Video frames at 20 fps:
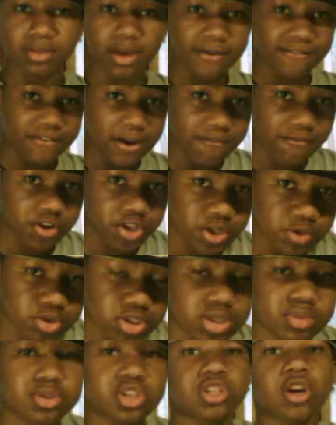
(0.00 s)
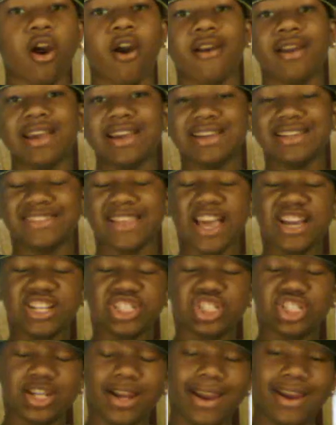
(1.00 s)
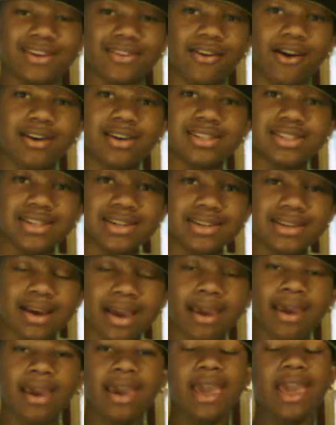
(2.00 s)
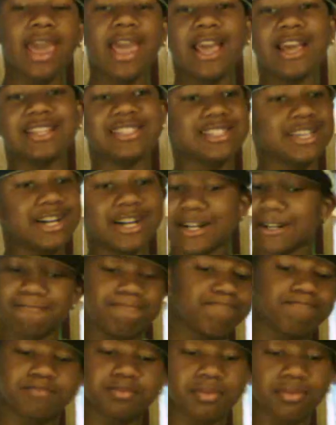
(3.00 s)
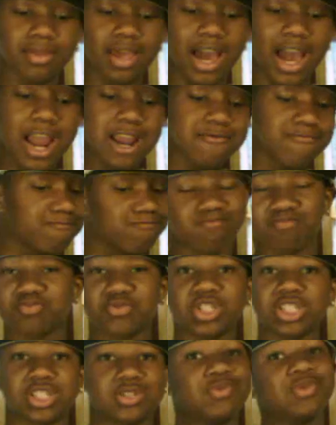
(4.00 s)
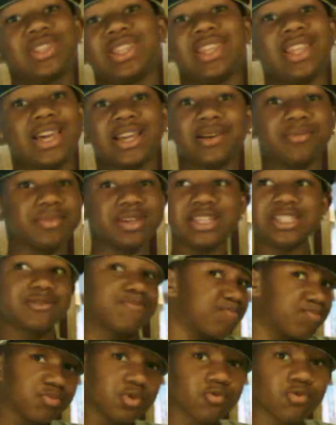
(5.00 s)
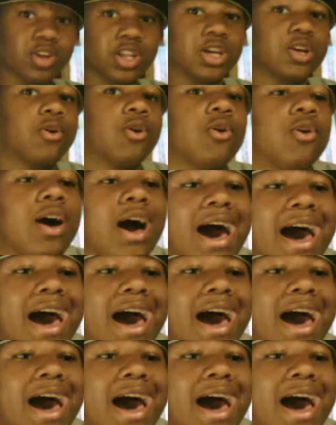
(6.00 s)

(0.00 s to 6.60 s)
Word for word: My favorite YouTube star is Shane Dawson, and um, I just really like him. He's really cool.